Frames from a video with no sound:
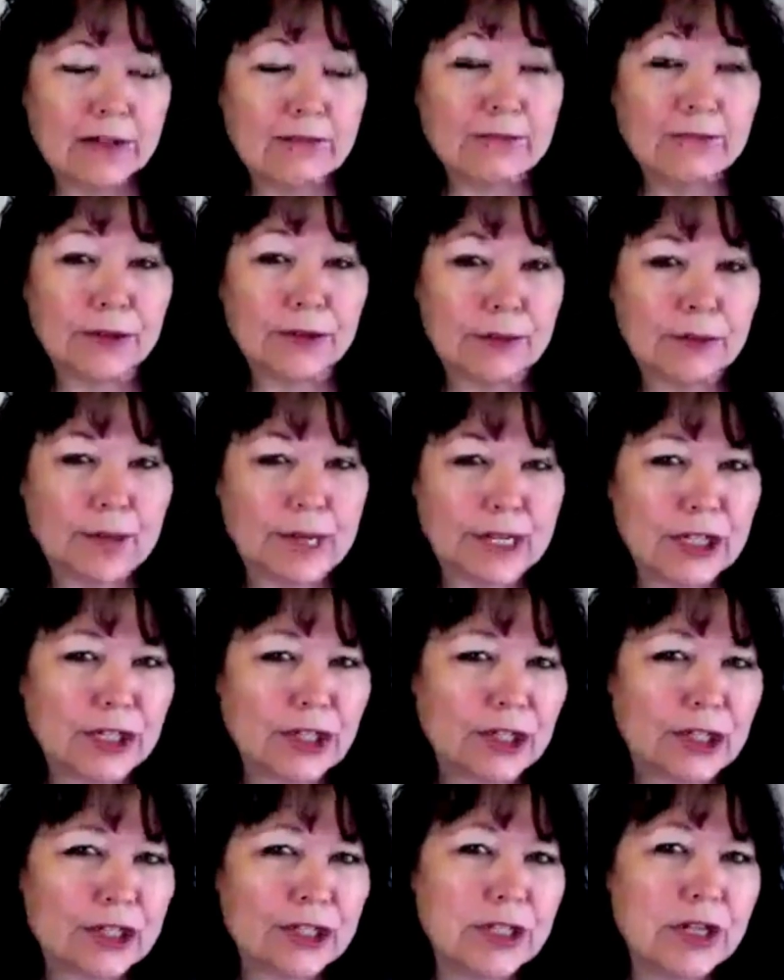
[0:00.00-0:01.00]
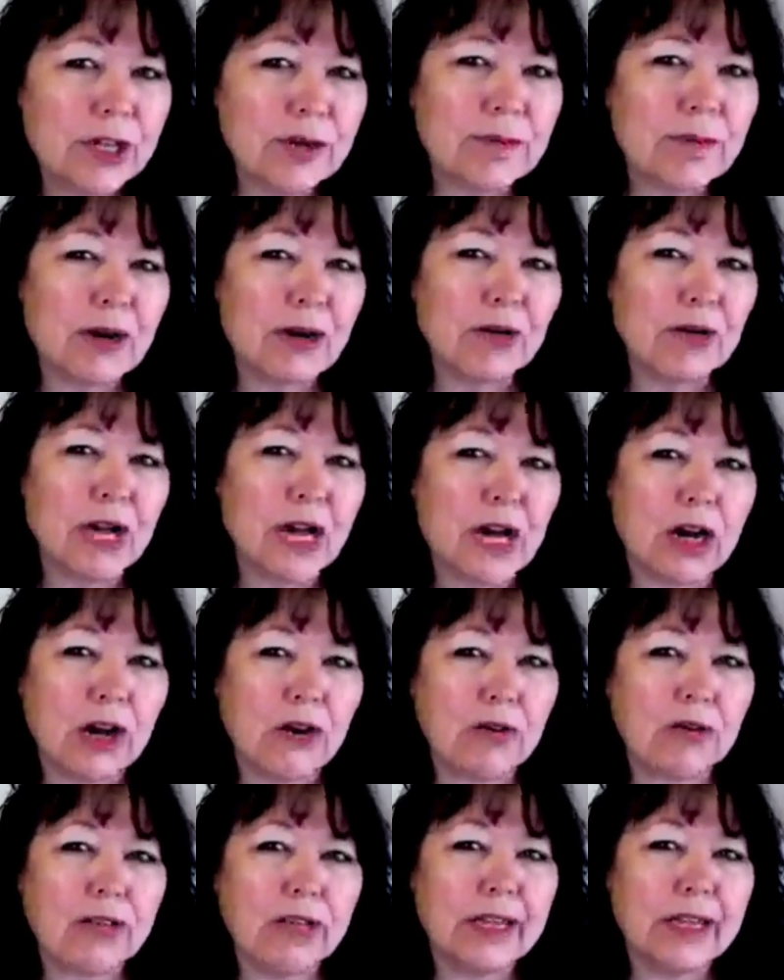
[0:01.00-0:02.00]
information about
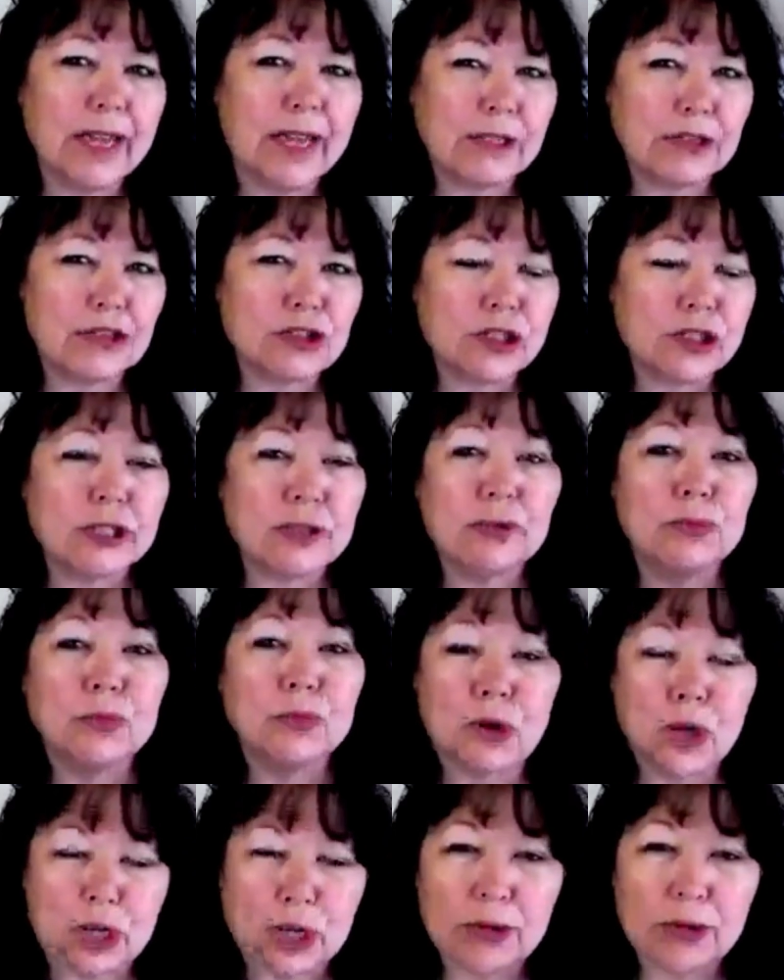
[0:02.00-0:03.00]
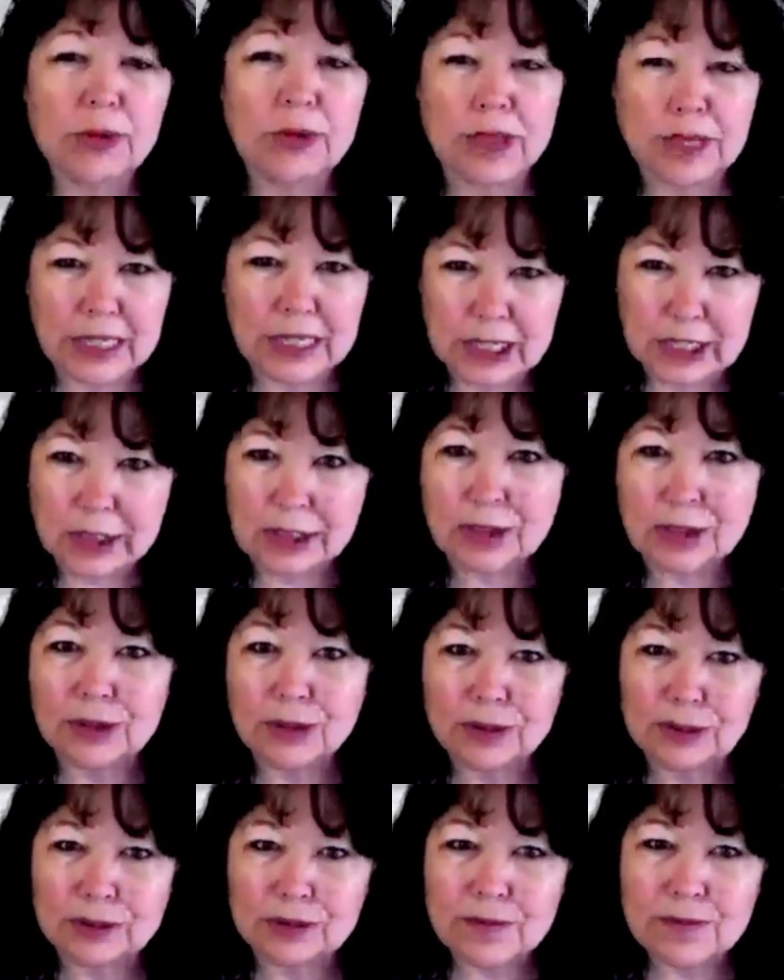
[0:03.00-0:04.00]
how they actually work within
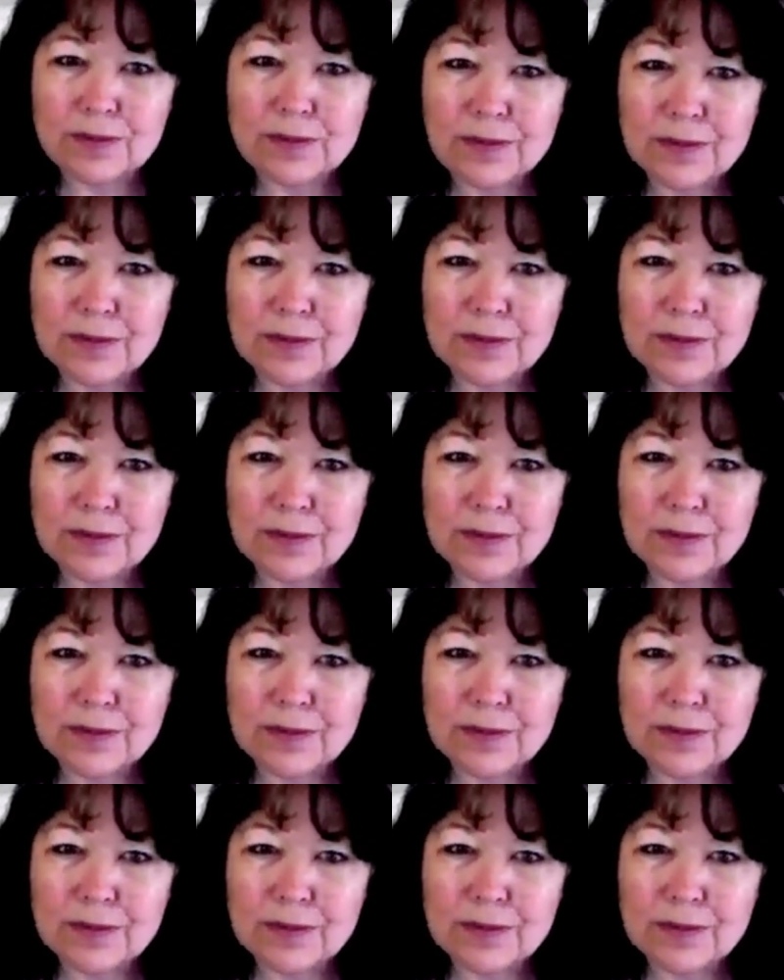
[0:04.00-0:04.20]
you.